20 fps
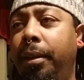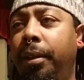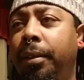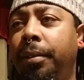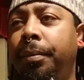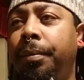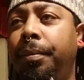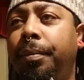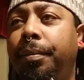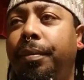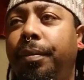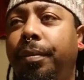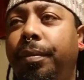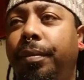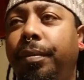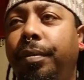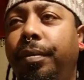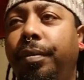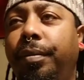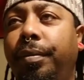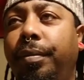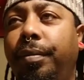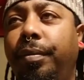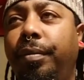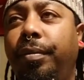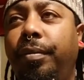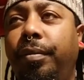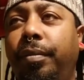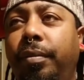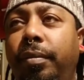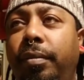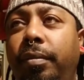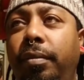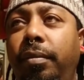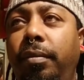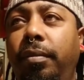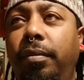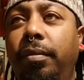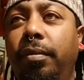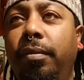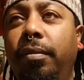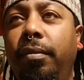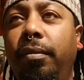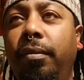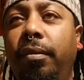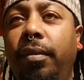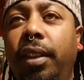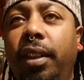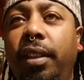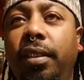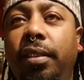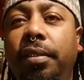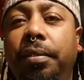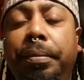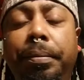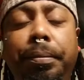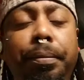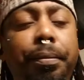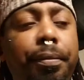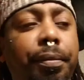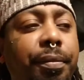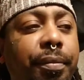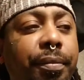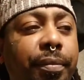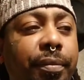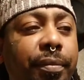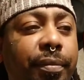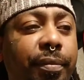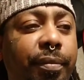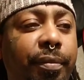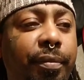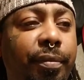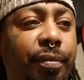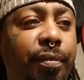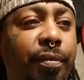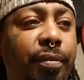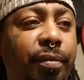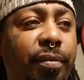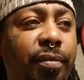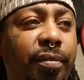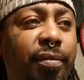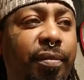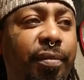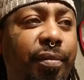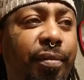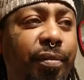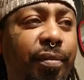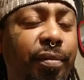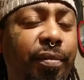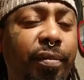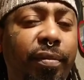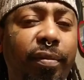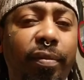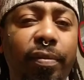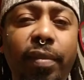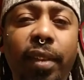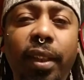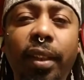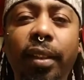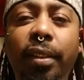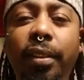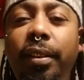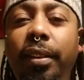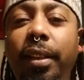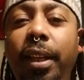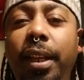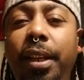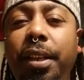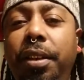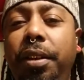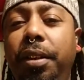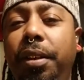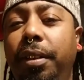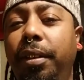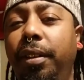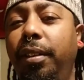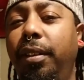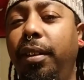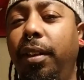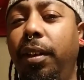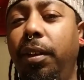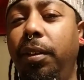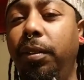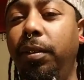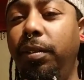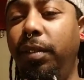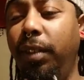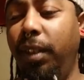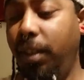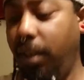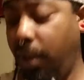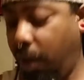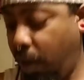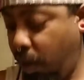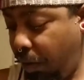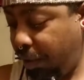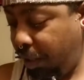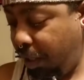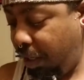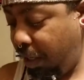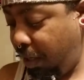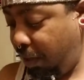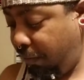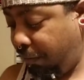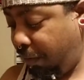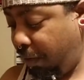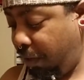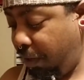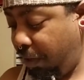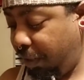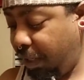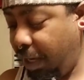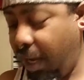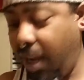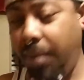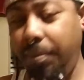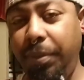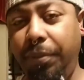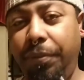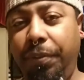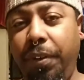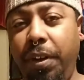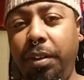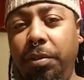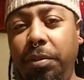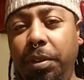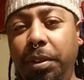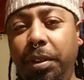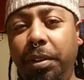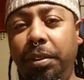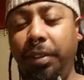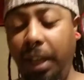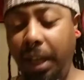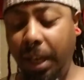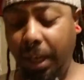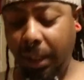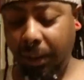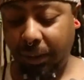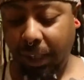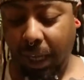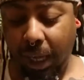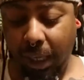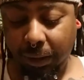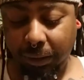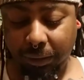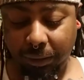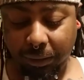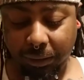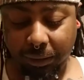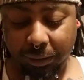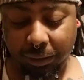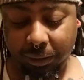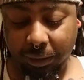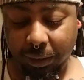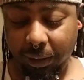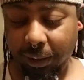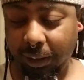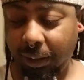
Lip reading: I seen some Muslims in the Scientology. Whatever, nigga. You stupid. And you hear the, oh yeah, Farrakhan be fucking with the Scientologists and shit.